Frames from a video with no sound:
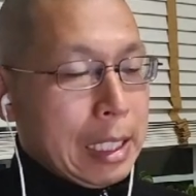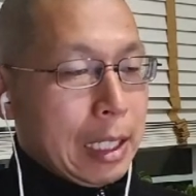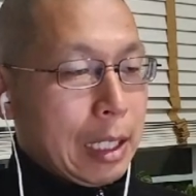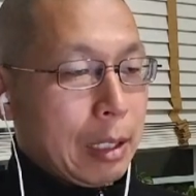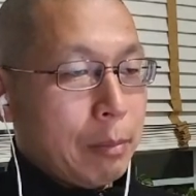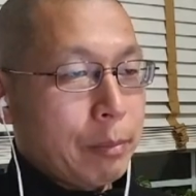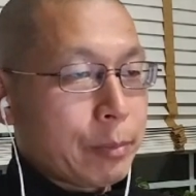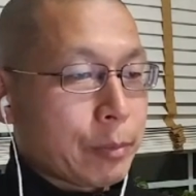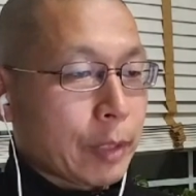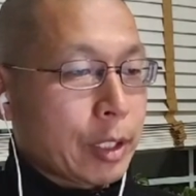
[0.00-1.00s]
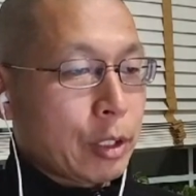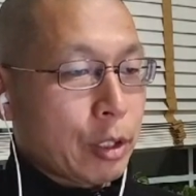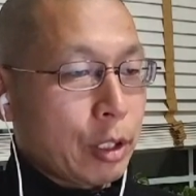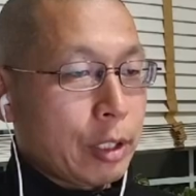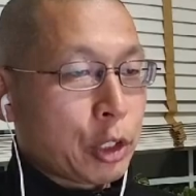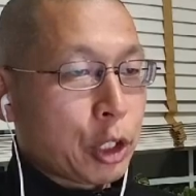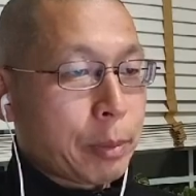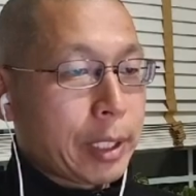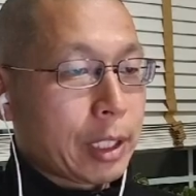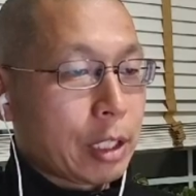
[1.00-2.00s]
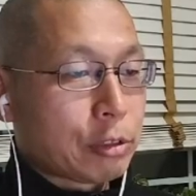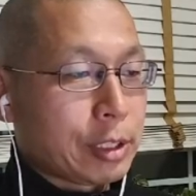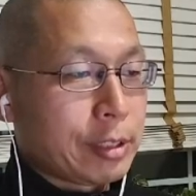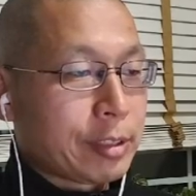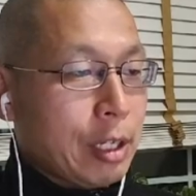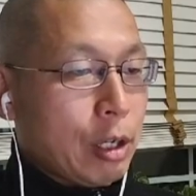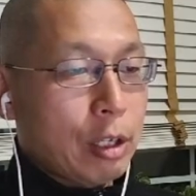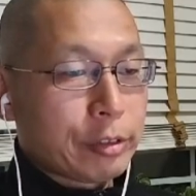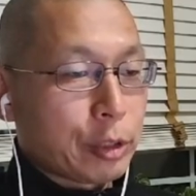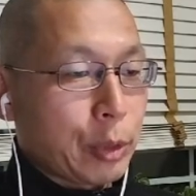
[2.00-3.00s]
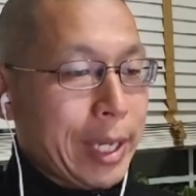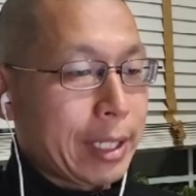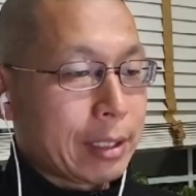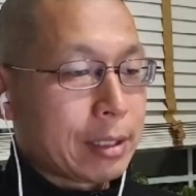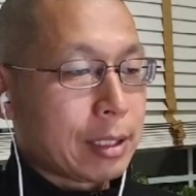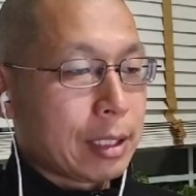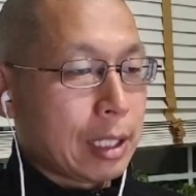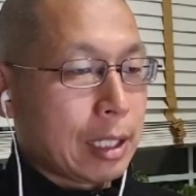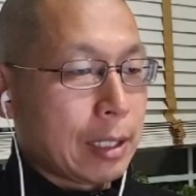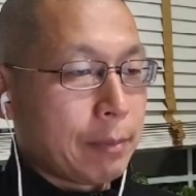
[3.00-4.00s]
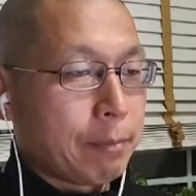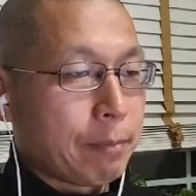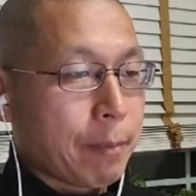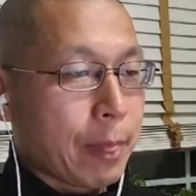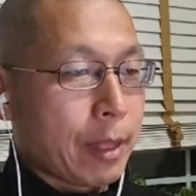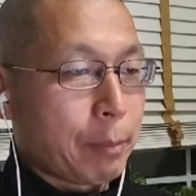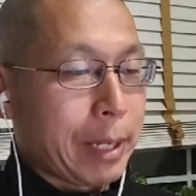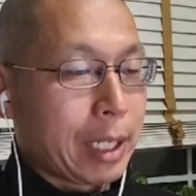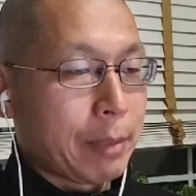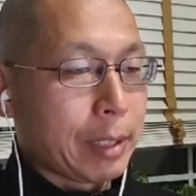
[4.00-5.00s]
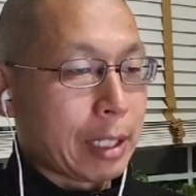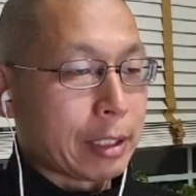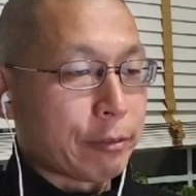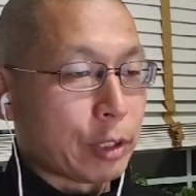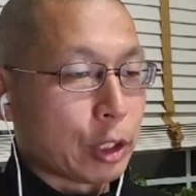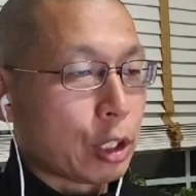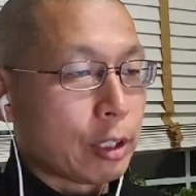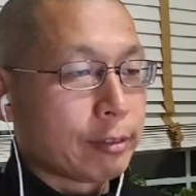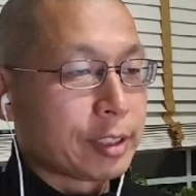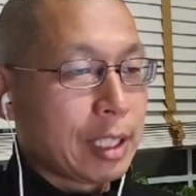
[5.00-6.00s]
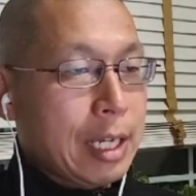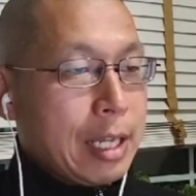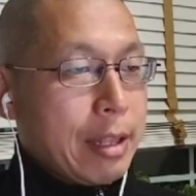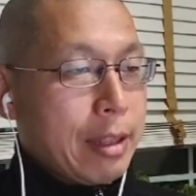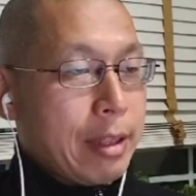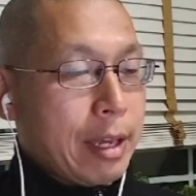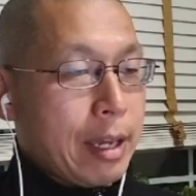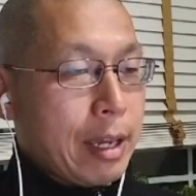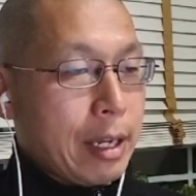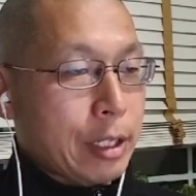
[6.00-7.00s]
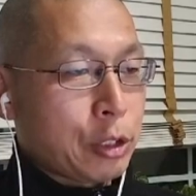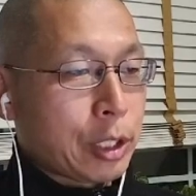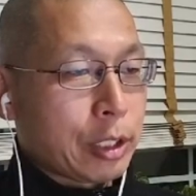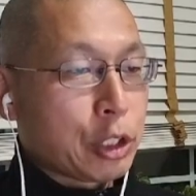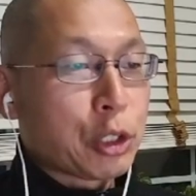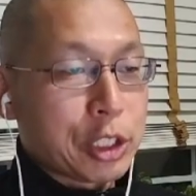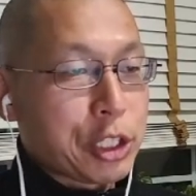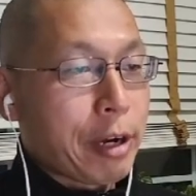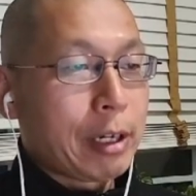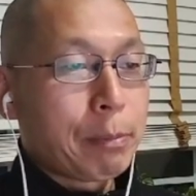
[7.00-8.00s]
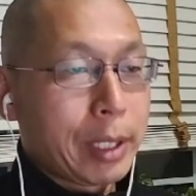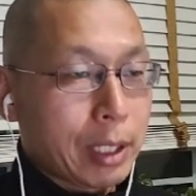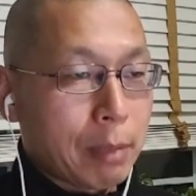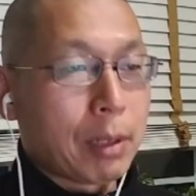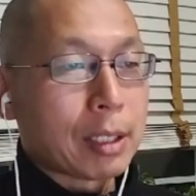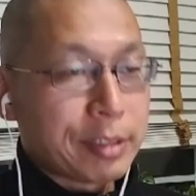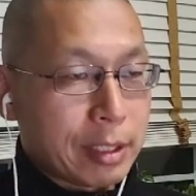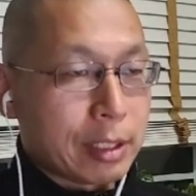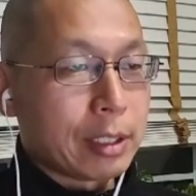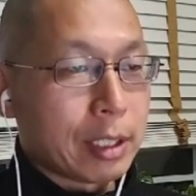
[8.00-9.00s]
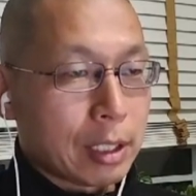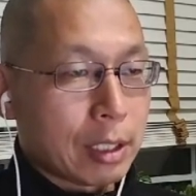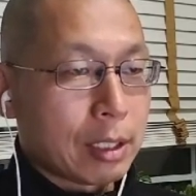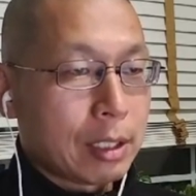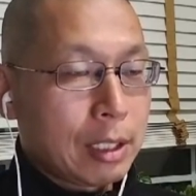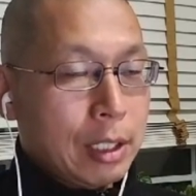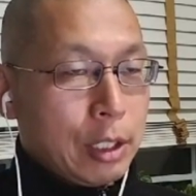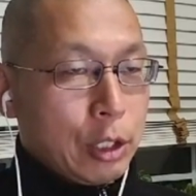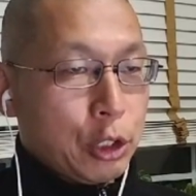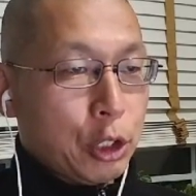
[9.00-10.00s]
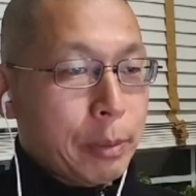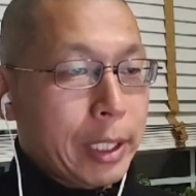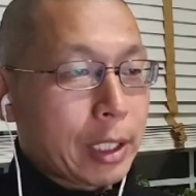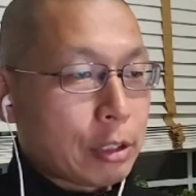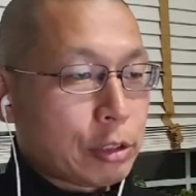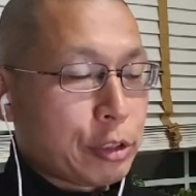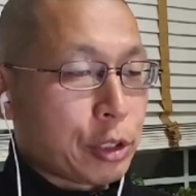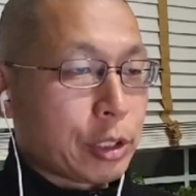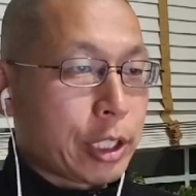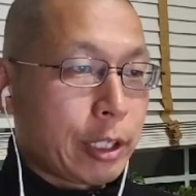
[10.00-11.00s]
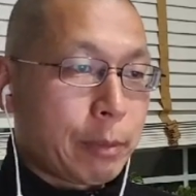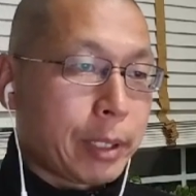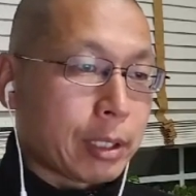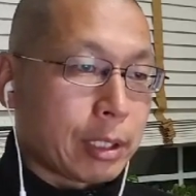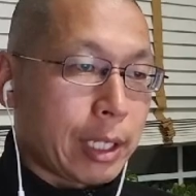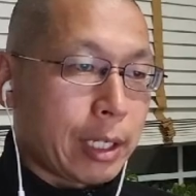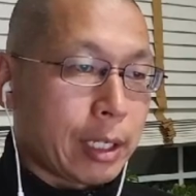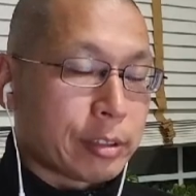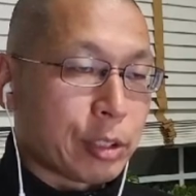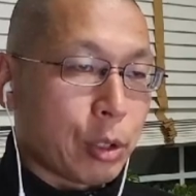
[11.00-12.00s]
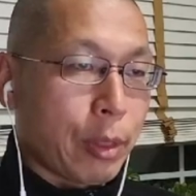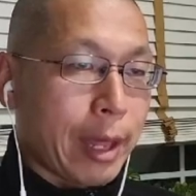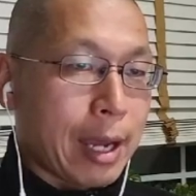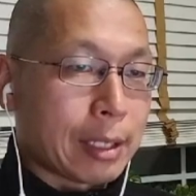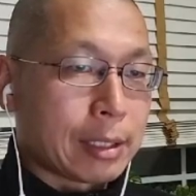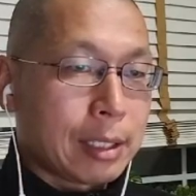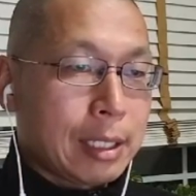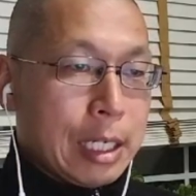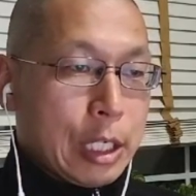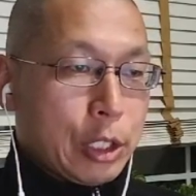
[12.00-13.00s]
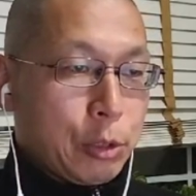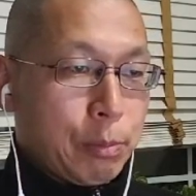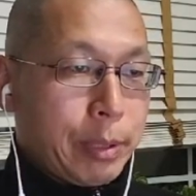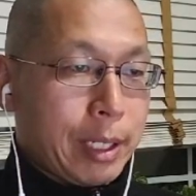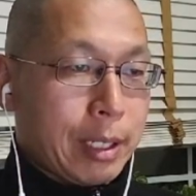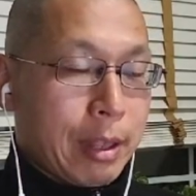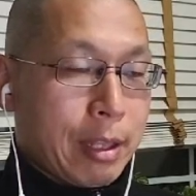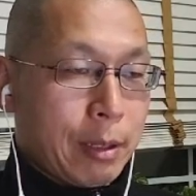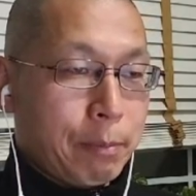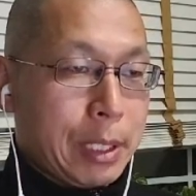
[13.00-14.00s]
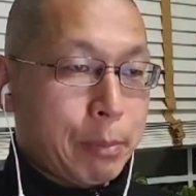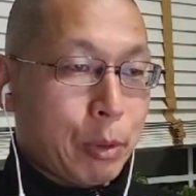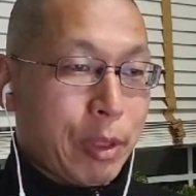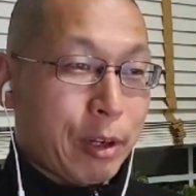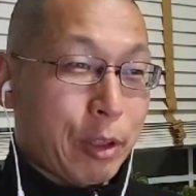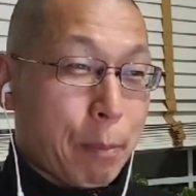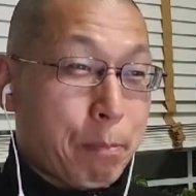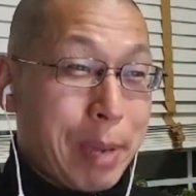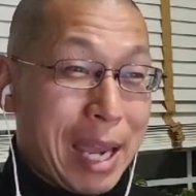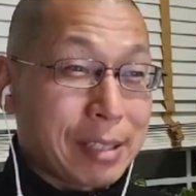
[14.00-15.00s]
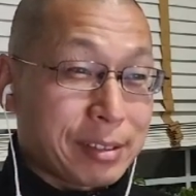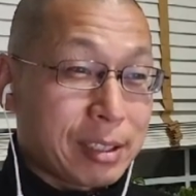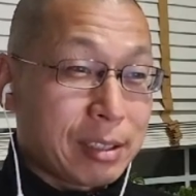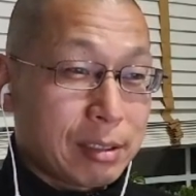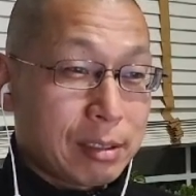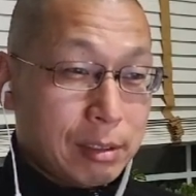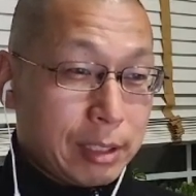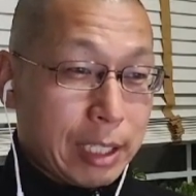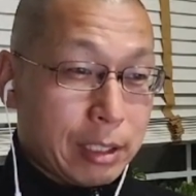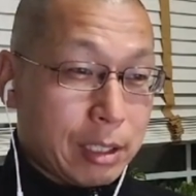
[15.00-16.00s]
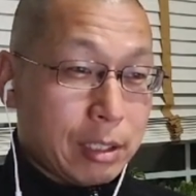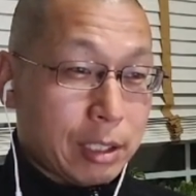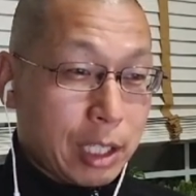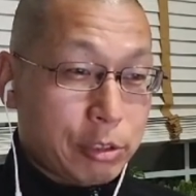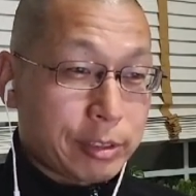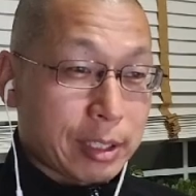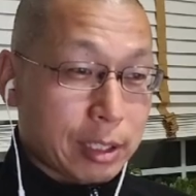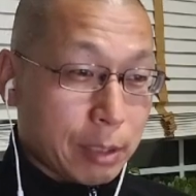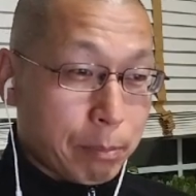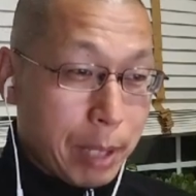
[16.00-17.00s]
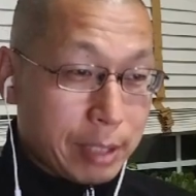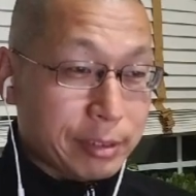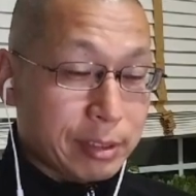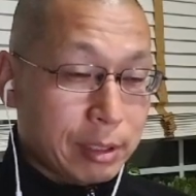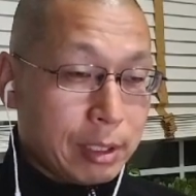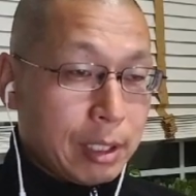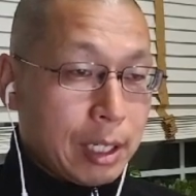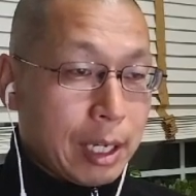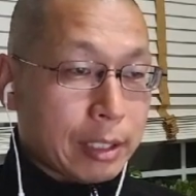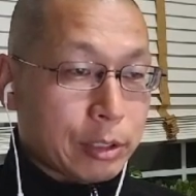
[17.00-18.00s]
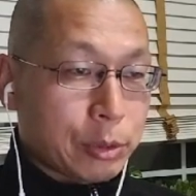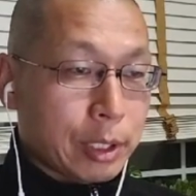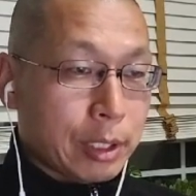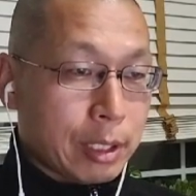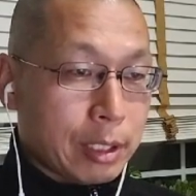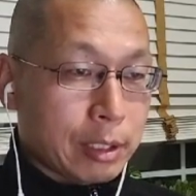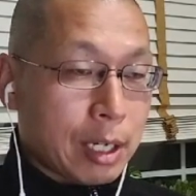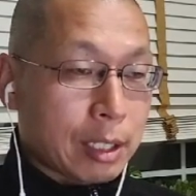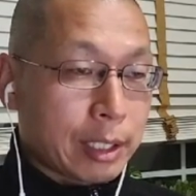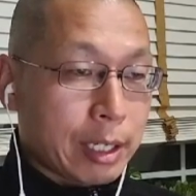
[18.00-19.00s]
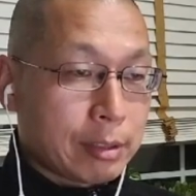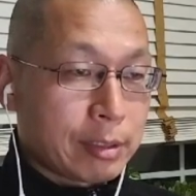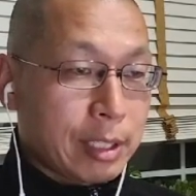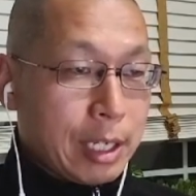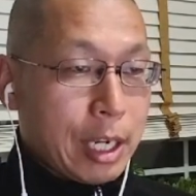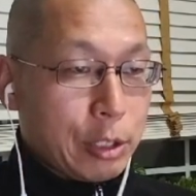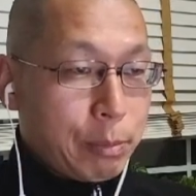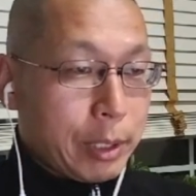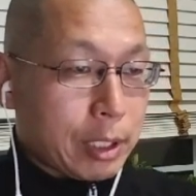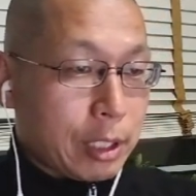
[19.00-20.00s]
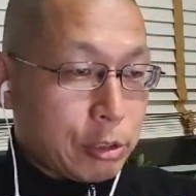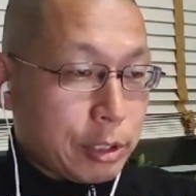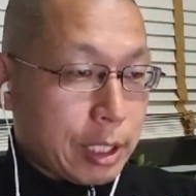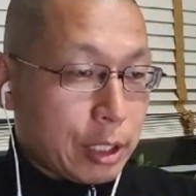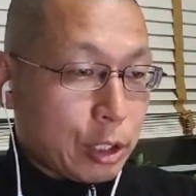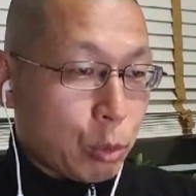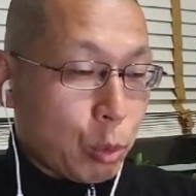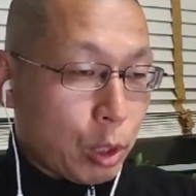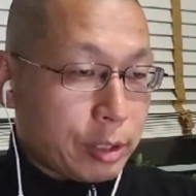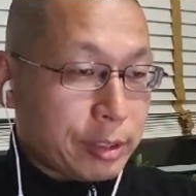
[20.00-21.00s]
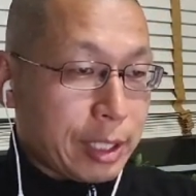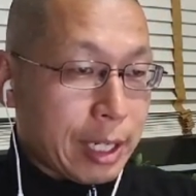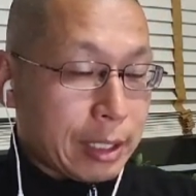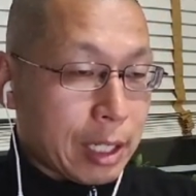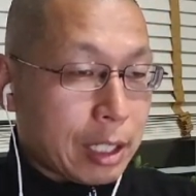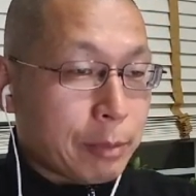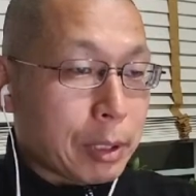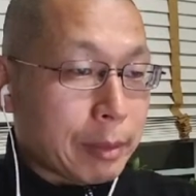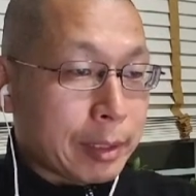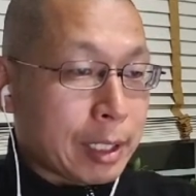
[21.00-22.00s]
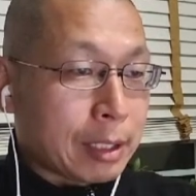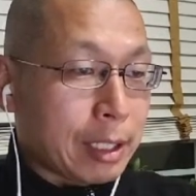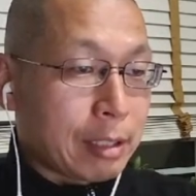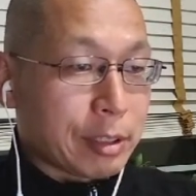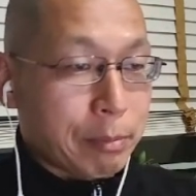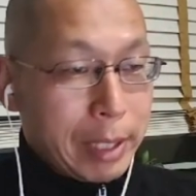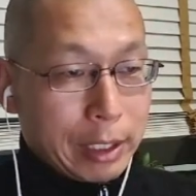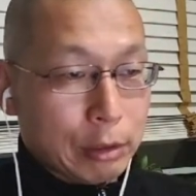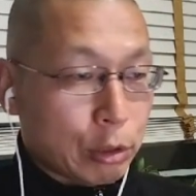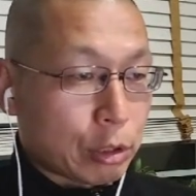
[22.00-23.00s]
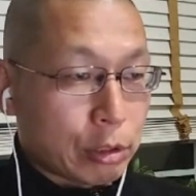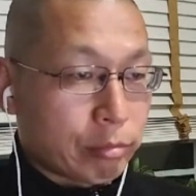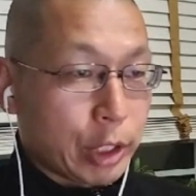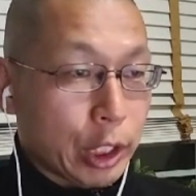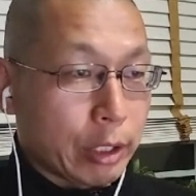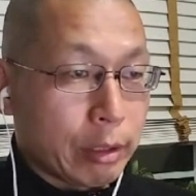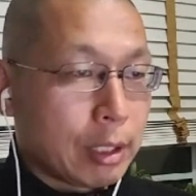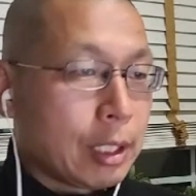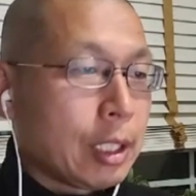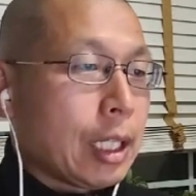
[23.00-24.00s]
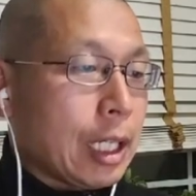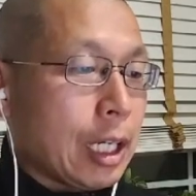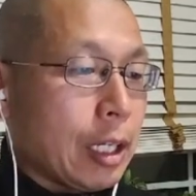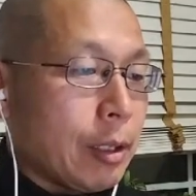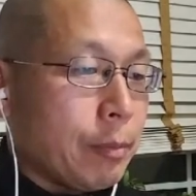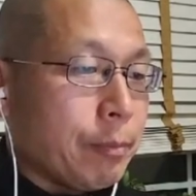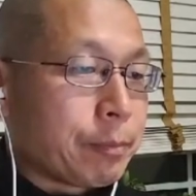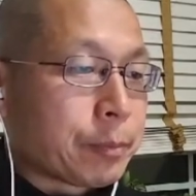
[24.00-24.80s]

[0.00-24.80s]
The European countries also hit their pandemic at different curves. You can cherry pick amongst the European countries. You could cherry pick the data so that you pick the people that are the best, the countries that did the best at doing the lockdowns, and you pick the country that did the worst at not implementing lockdowns and make it look good. Um,